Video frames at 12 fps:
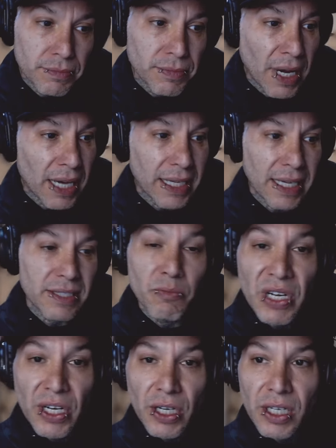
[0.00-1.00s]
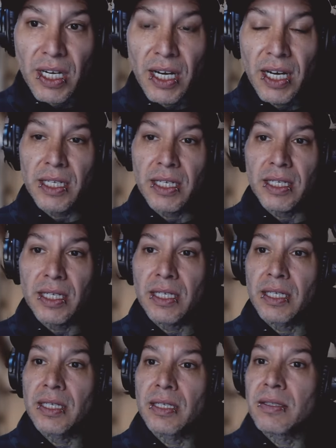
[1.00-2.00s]
I guess
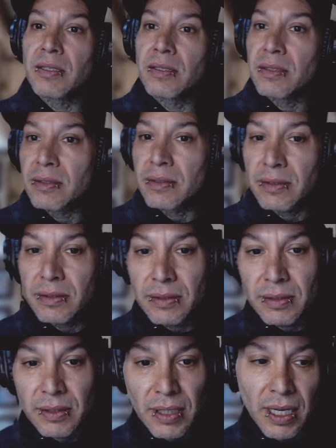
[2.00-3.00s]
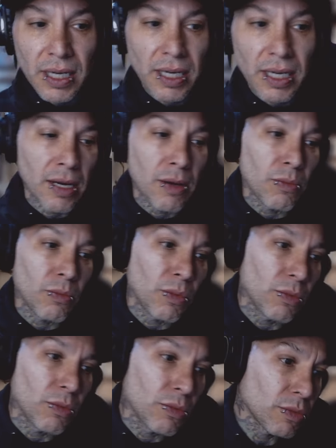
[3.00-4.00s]
Americana.
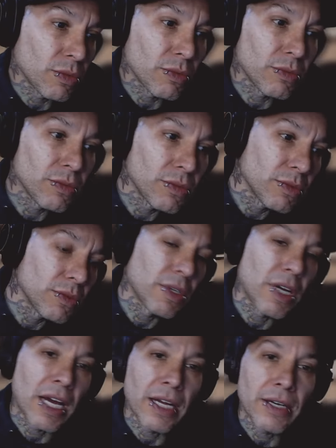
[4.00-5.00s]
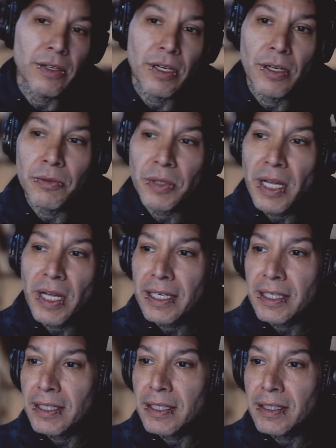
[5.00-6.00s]
Um, I don't know.
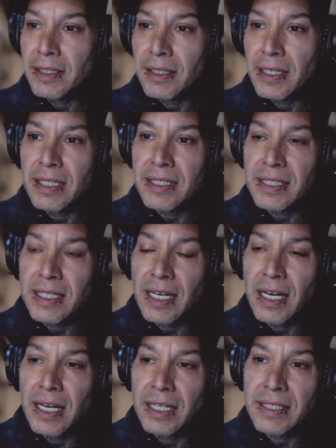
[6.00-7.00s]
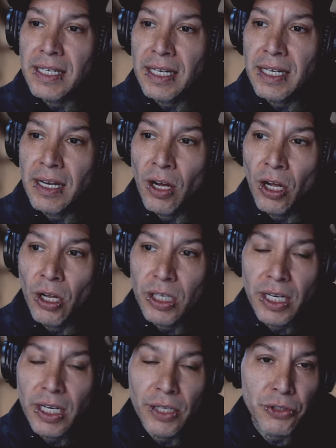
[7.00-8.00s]
Like it's it's like an alt
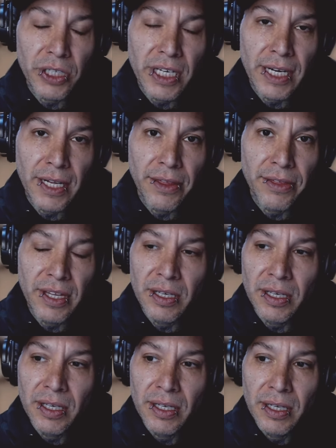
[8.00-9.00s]
country kind of thing,